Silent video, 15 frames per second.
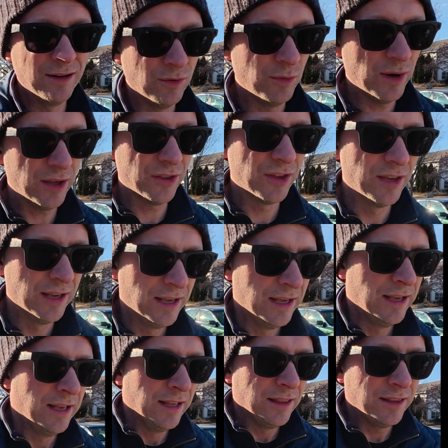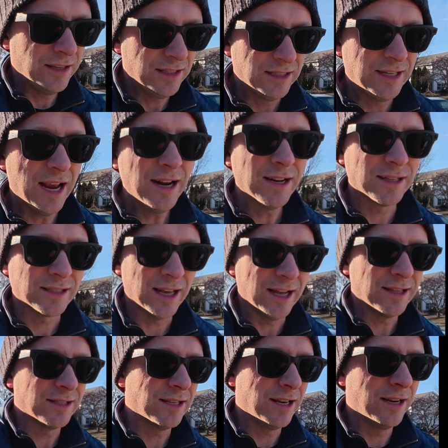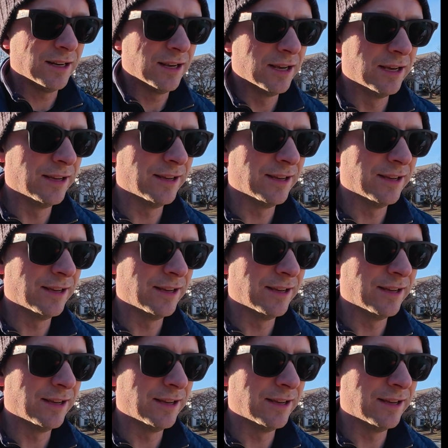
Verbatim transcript: with these data sets. And